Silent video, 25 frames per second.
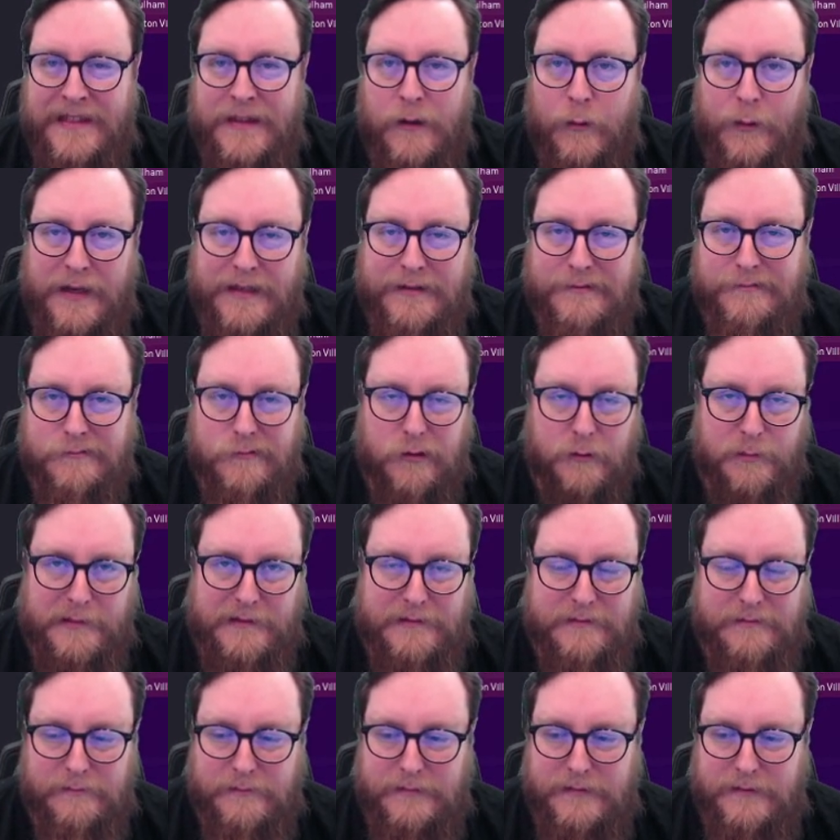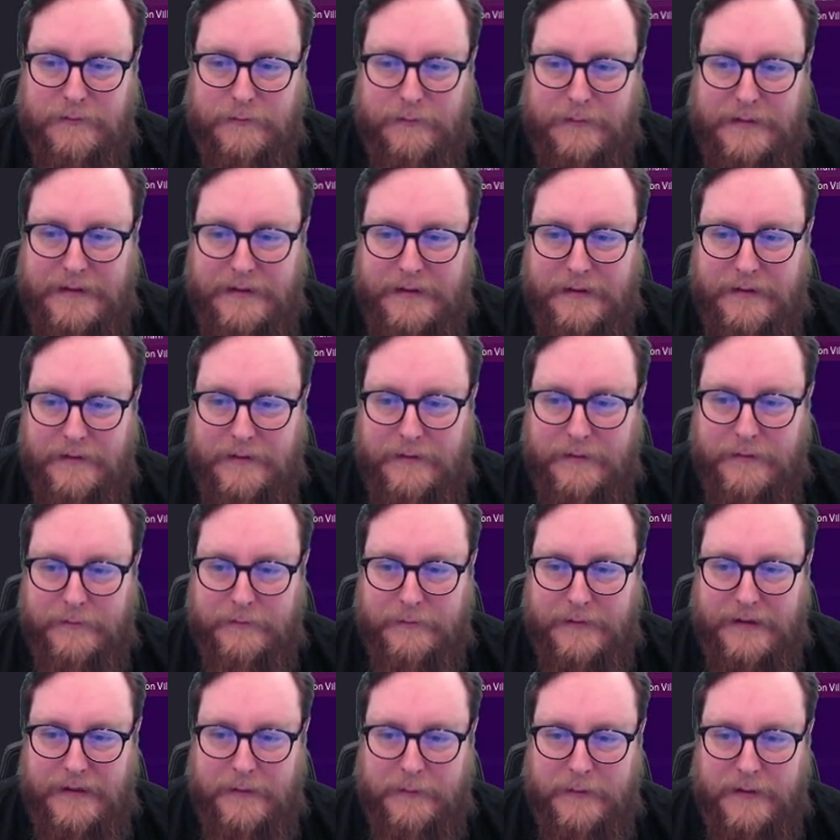We're dropping, we're not winning,
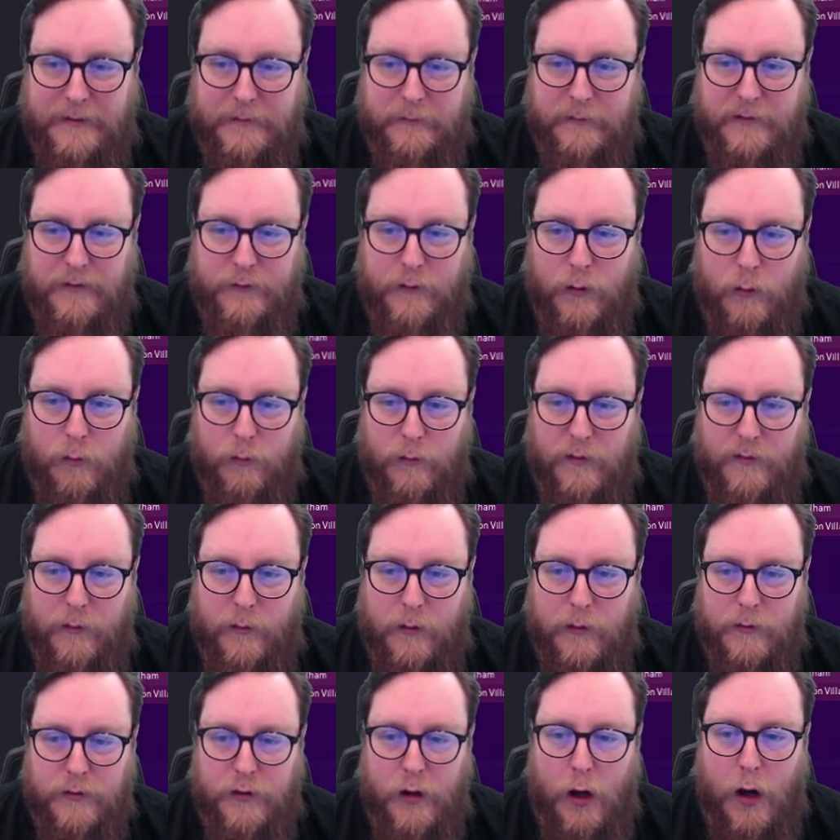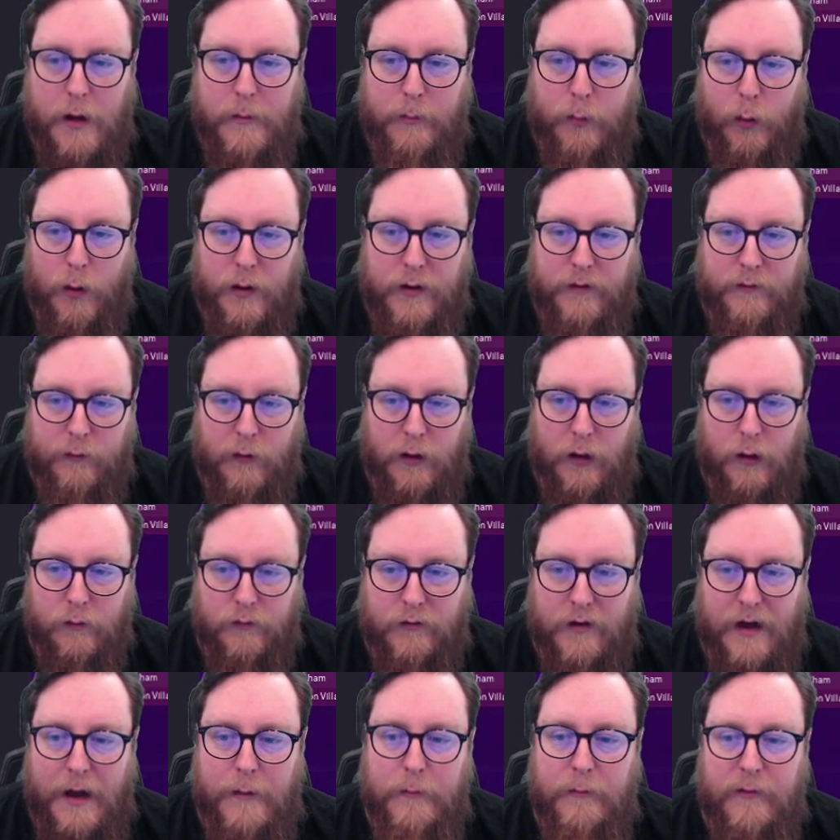aren't we? We've won 9 points for a long
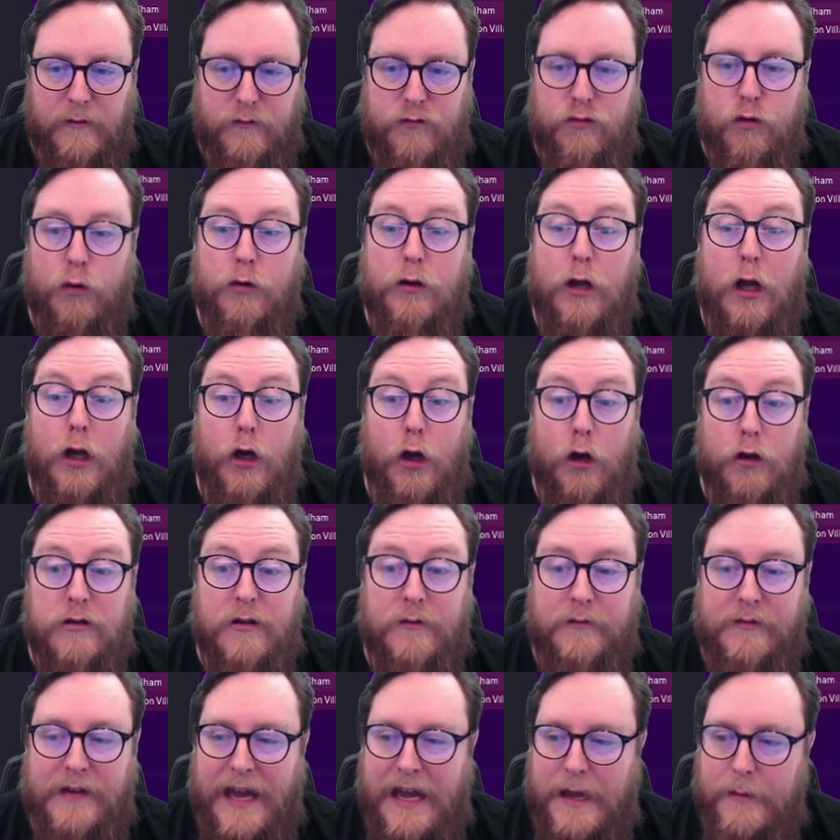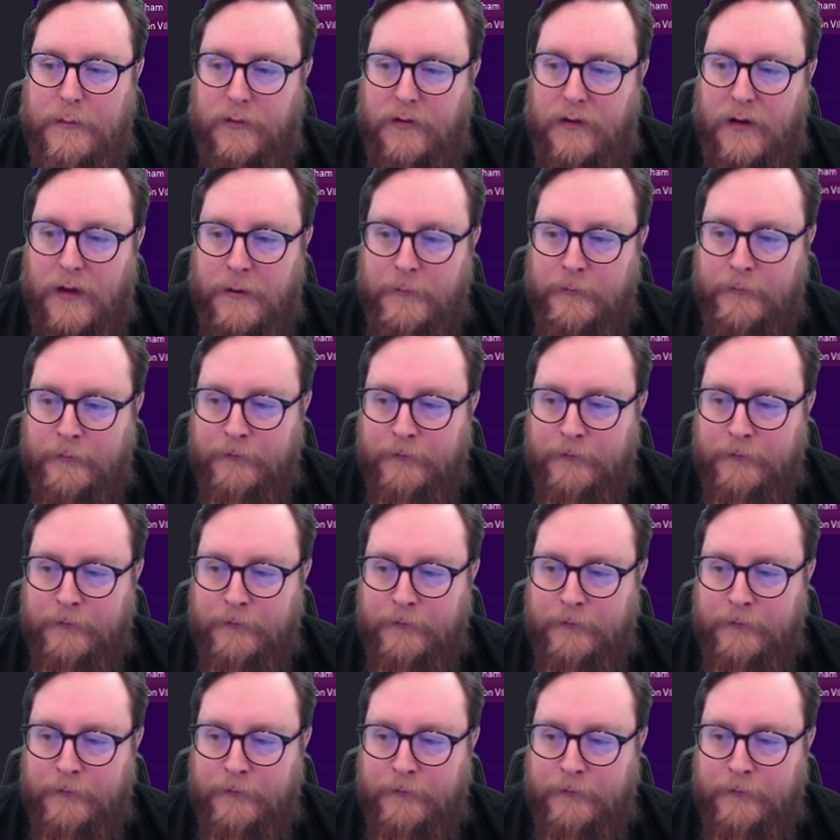time. We've drawn a lot of games.